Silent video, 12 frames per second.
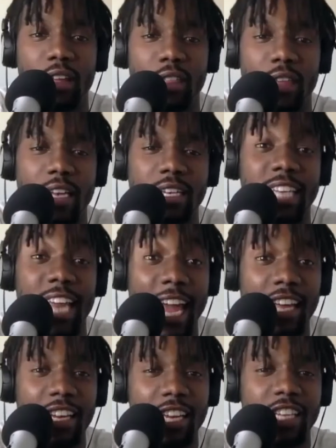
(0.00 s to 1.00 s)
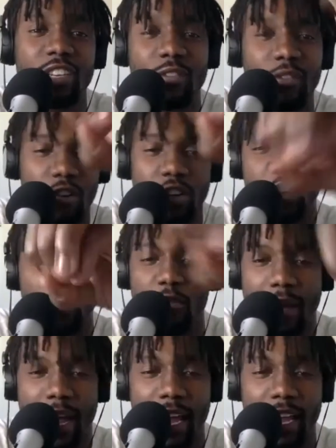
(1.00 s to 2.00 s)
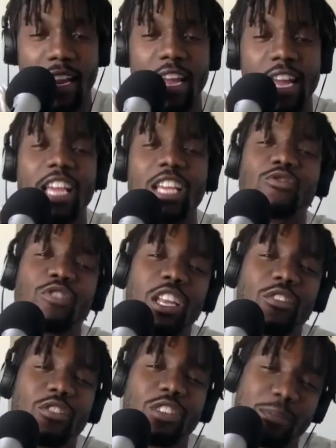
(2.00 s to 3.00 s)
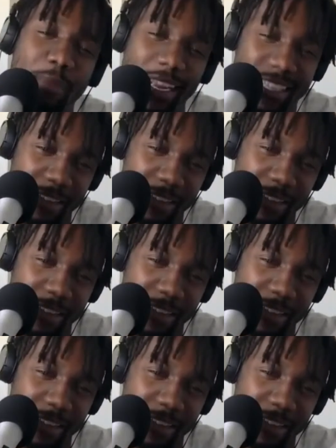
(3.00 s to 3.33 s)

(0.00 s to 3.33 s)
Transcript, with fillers: that dangling divorce over my head is really respecting